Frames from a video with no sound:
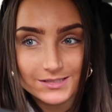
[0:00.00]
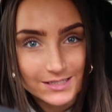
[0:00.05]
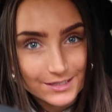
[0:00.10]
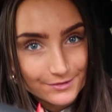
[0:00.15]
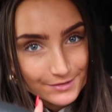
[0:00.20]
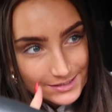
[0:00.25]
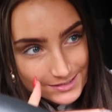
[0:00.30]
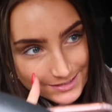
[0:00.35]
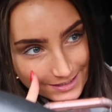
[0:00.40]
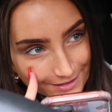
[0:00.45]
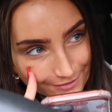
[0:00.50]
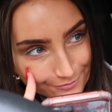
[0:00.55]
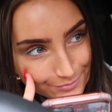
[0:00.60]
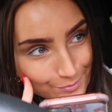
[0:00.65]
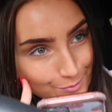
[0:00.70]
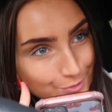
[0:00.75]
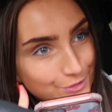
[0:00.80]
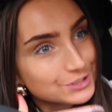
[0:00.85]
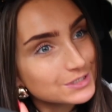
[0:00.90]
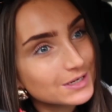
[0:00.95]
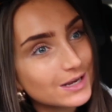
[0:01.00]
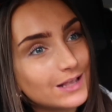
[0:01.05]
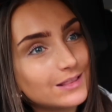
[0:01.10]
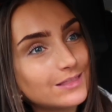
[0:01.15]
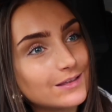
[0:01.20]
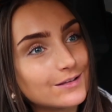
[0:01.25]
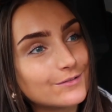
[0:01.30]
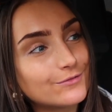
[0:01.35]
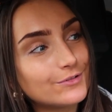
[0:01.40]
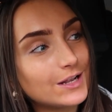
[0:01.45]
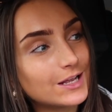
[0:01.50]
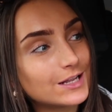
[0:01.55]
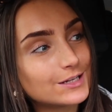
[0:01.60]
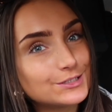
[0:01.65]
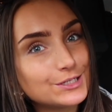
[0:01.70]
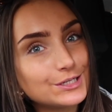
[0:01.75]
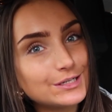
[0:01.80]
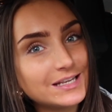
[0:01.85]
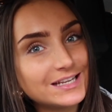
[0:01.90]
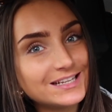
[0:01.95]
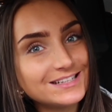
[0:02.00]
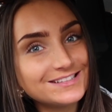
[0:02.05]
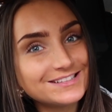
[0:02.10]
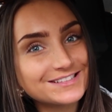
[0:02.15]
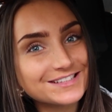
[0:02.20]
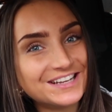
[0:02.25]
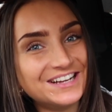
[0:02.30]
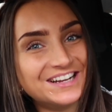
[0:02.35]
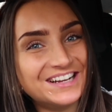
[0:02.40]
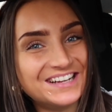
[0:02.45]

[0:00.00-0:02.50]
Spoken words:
series and I've been watching it, I think, for like 2 years.